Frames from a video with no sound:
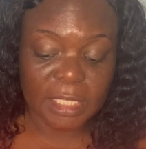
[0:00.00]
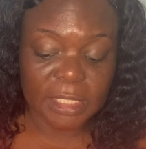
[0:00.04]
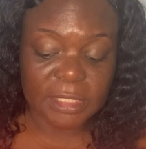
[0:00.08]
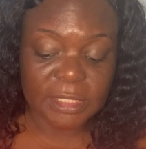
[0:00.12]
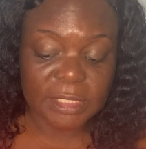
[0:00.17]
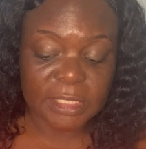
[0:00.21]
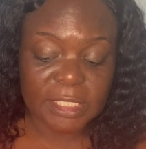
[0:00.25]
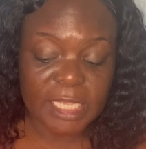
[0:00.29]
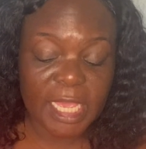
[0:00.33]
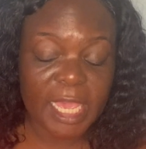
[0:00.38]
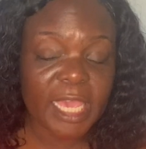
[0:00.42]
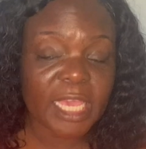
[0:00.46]

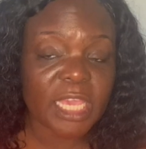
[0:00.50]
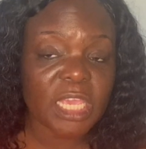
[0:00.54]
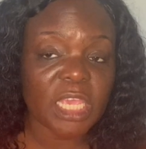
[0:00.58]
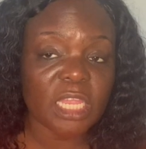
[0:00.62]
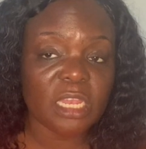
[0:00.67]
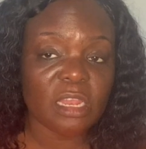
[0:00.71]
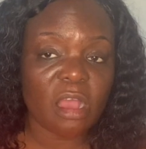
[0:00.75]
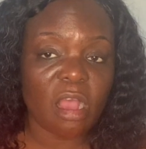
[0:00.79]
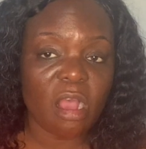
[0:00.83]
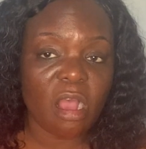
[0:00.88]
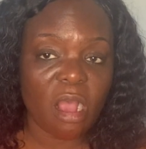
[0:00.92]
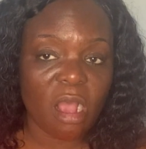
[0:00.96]

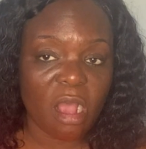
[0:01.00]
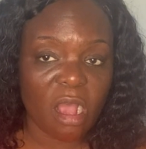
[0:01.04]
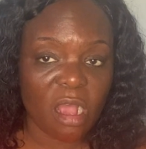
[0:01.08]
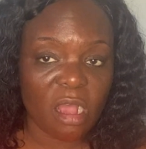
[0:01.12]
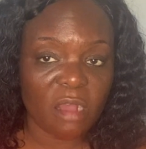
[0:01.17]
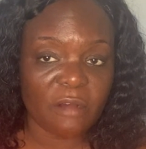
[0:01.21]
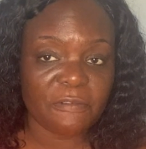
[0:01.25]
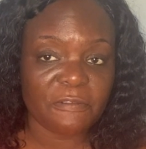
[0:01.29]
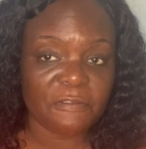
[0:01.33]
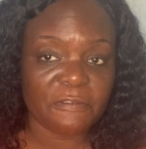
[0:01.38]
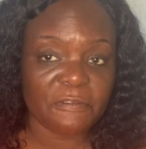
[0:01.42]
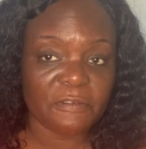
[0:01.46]
taking
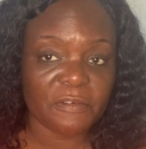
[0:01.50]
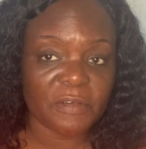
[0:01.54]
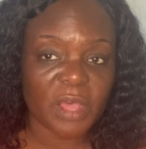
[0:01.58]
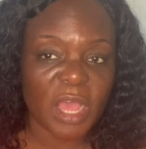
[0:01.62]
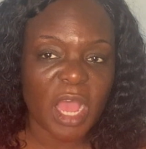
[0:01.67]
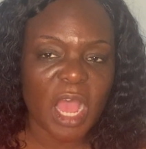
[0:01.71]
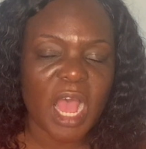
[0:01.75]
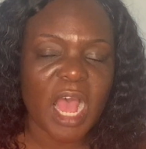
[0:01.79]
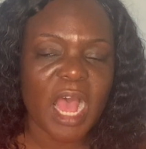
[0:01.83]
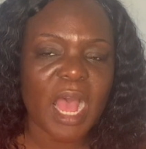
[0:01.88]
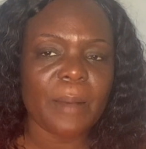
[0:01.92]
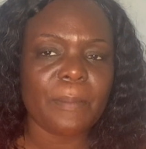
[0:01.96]
off
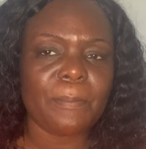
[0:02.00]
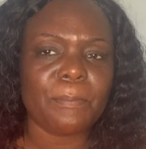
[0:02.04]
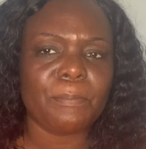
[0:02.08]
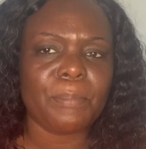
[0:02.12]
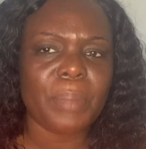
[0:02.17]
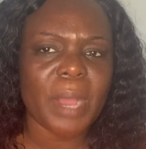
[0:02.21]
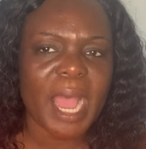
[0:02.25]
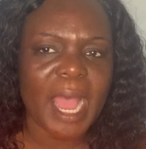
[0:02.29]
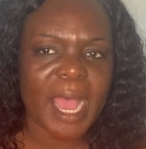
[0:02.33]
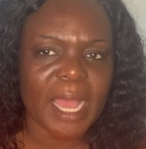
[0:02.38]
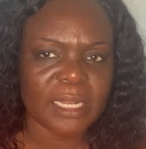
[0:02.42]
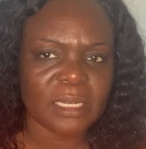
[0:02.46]
a
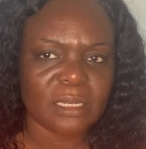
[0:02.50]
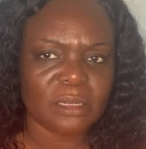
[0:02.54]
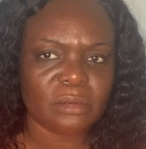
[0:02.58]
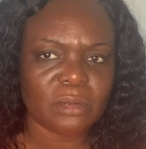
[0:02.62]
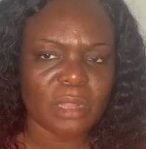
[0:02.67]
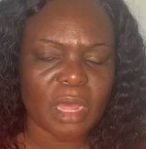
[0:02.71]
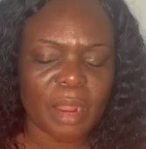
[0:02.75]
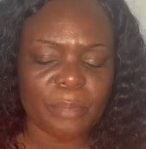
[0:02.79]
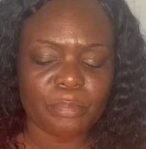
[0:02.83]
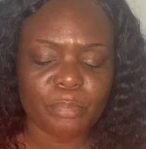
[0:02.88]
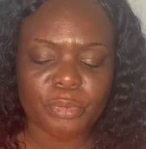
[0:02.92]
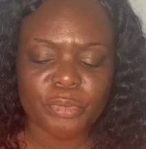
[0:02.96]
band,
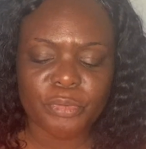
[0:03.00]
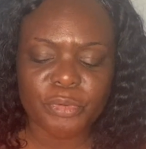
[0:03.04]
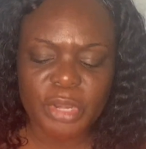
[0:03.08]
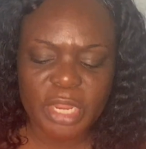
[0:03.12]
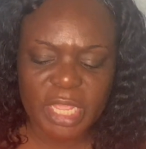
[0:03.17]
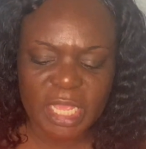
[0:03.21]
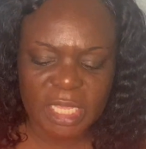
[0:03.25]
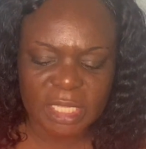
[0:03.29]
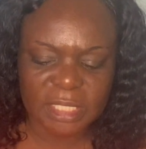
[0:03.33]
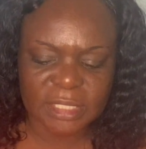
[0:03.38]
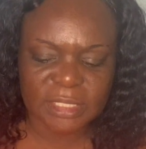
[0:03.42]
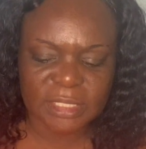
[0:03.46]
a brace